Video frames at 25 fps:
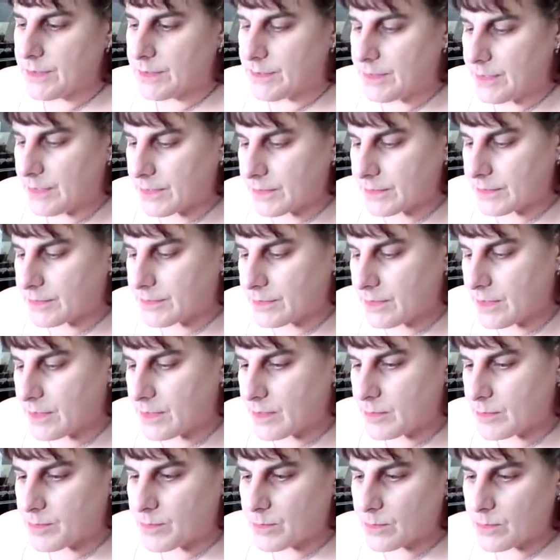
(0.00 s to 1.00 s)
next
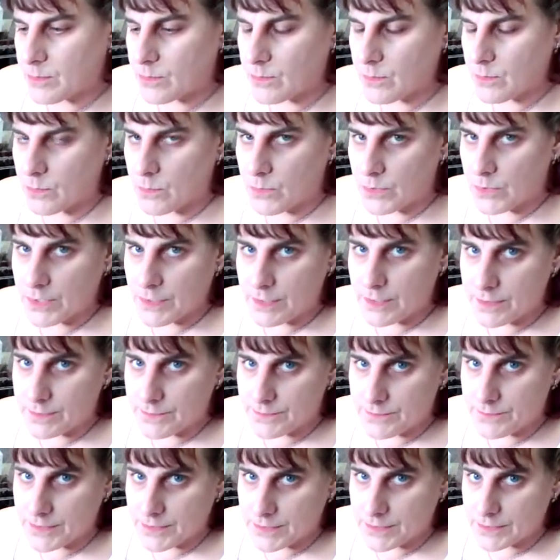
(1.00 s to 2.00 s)
up, we're going to
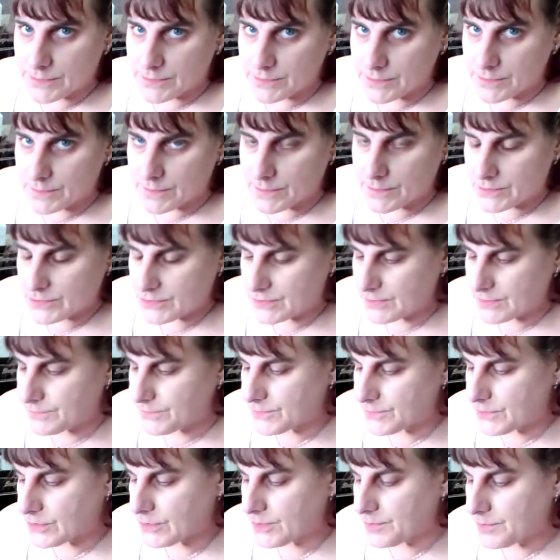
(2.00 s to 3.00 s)
fix the
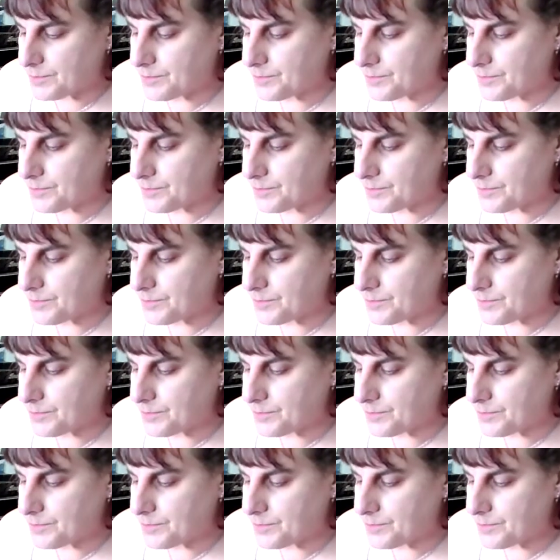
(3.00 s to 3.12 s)
shifter.